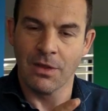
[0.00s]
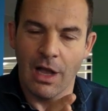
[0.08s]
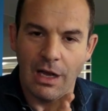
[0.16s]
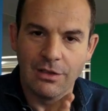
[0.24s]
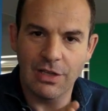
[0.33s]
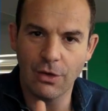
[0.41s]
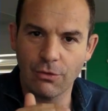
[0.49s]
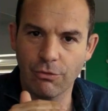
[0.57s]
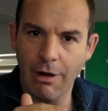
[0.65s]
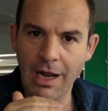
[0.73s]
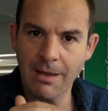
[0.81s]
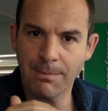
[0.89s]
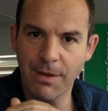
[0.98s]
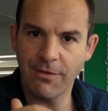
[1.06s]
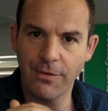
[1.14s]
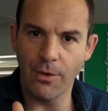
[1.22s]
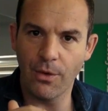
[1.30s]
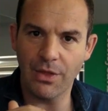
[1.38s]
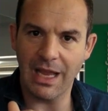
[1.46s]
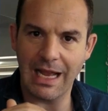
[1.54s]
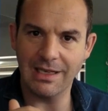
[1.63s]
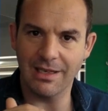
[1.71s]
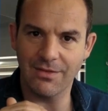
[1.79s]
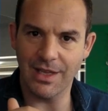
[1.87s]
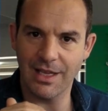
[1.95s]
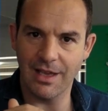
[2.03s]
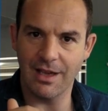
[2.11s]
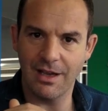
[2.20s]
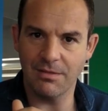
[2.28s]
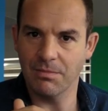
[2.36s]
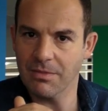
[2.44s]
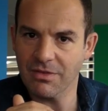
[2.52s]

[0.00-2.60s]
until right before the end of the year,